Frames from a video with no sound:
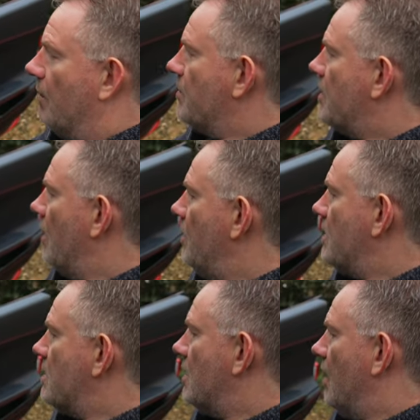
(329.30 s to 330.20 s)
So
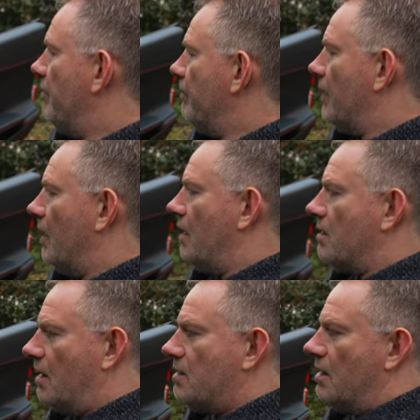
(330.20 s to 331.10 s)
it's
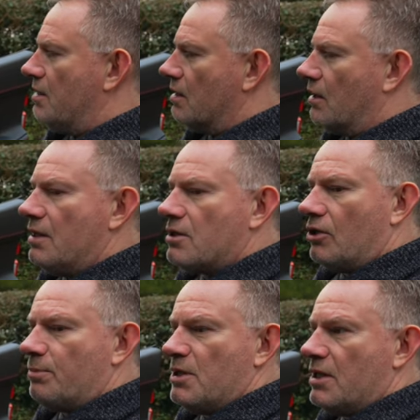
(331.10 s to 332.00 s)
a
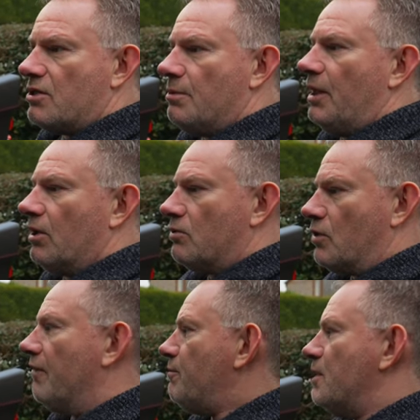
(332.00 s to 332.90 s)
good position to be, a good
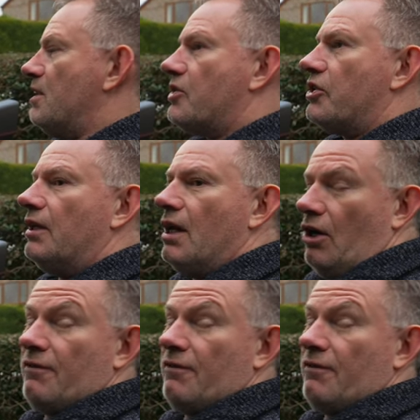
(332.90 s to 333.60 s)
driving position.